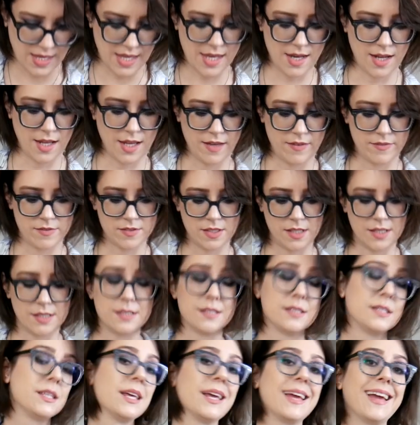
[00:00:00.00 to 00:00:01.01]
And it gives
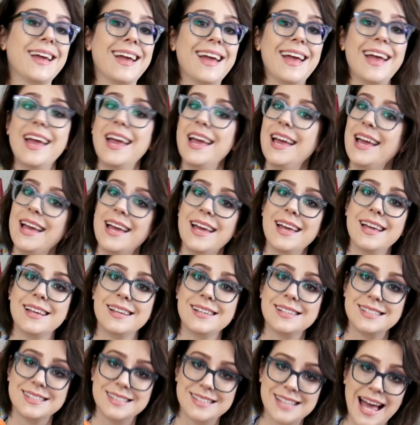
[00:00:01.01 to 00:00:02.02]
us
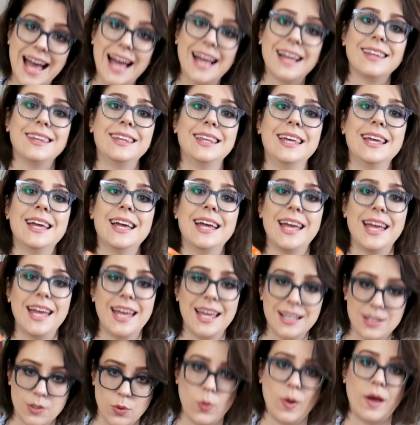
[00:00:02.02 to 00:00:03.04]
exactly
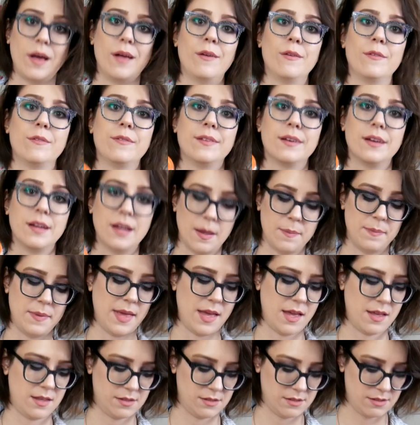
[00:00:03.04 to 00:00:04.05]
12
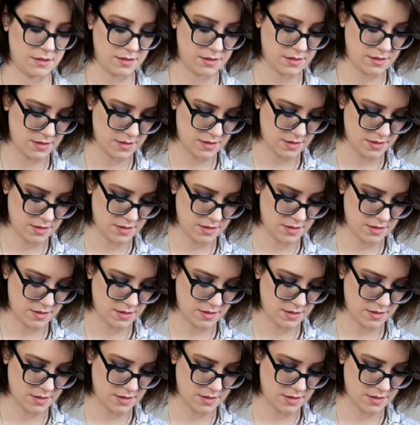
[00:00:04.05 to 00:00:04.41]
cupcakes.